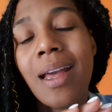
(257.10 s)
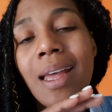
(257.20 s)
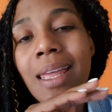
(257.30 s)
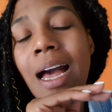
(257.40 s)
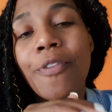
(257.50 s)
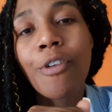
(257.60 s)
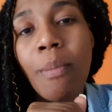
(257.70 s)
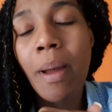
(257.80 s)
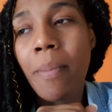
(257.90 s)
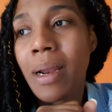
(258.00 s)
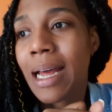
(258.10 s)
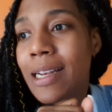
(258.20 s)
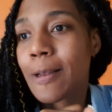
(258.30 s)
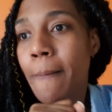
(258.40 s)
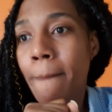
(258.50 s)
you have to remember that
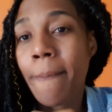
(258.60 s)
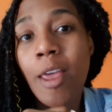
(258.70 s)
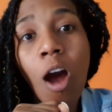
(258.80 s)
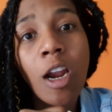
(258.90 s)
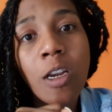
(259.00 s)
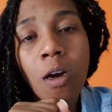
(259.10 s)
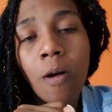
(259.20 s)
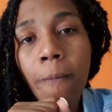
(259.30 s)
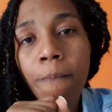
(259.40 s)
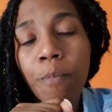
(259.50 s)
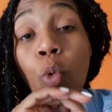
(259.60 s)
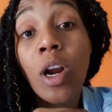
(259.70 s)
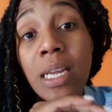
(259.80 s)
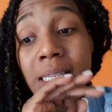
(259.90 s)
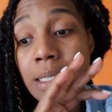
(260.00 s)
you're under
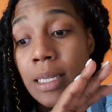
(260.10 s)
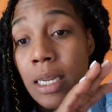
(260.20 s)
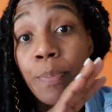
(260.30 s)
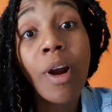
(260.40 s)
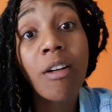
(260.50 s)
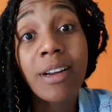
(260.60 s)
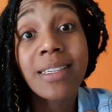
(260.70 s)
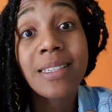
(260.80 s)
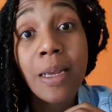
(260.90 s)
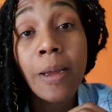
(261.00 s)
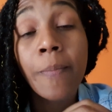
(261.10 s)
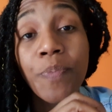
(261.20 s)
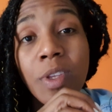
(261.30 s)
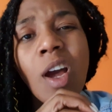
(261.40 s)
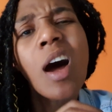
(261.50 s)
work is in progress.
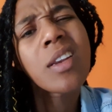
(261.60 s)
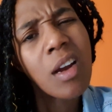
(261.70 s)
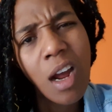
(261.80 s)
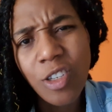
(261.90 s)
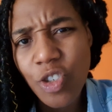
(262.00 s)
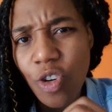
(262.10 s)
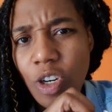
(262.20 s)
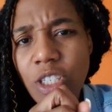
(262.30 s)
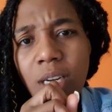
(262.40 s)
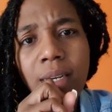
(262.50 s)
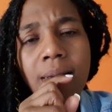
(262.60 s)
You're under construction.